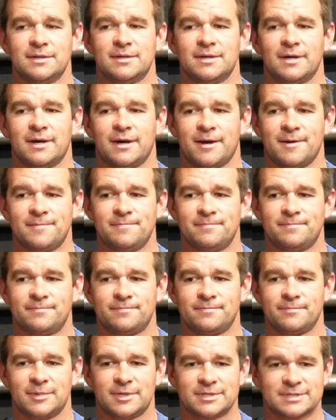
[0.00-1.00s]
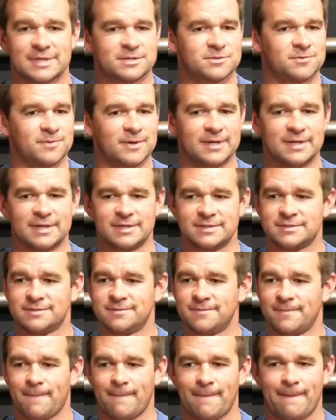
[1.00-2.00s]
because that's what it is.
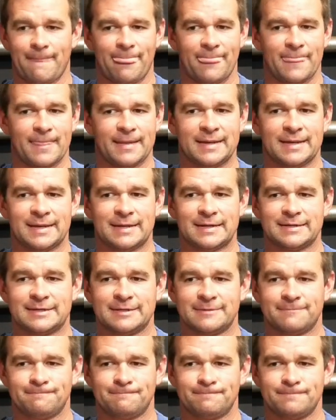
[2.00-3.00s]
And